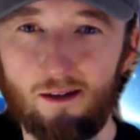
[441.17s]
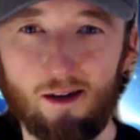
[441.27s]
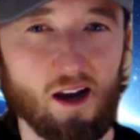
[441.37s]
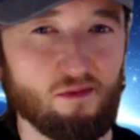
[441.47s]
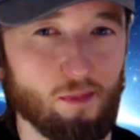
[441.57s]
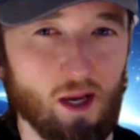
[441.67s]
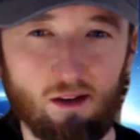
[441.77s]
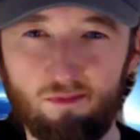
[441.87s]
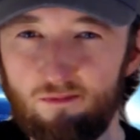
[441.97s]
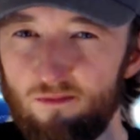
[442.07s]
I've made a
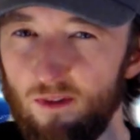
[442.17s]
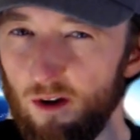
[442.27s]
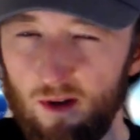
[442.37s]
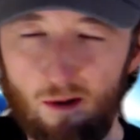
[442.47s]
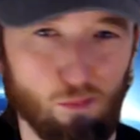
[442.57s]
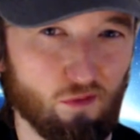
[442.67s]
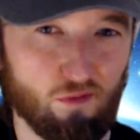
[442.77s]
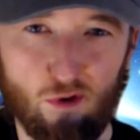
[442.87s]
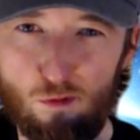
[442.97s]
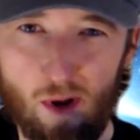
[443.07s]
couple of
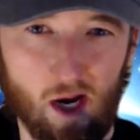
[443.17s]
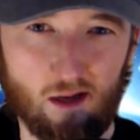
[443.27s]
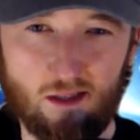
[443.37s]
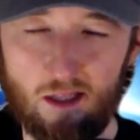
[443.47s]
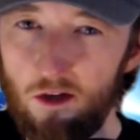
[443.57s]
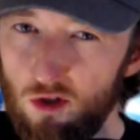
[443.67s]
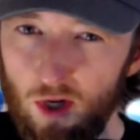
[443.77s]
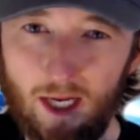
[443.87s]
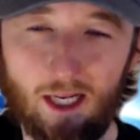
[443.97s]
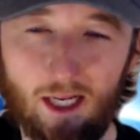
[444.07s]
faux pas in the
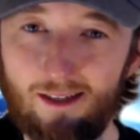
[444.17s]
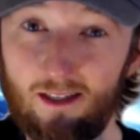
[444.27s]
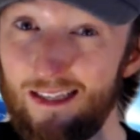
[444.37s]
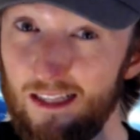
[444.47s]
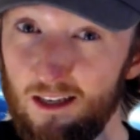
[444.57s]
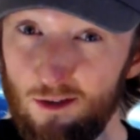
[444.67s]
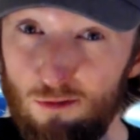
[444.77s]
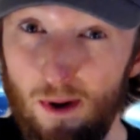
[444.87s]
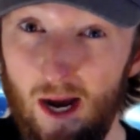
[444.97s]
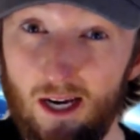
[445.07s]
training, nothing too
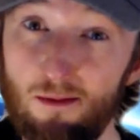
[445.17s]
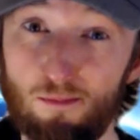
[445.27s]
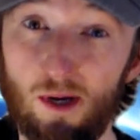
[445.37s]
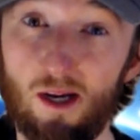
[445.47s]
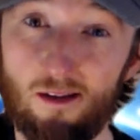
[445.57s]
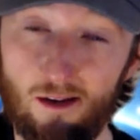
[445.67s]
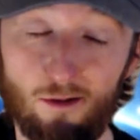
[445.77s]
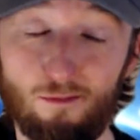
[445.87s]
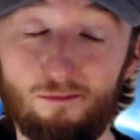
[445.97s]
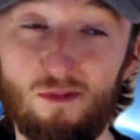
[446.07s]
bad, but you know,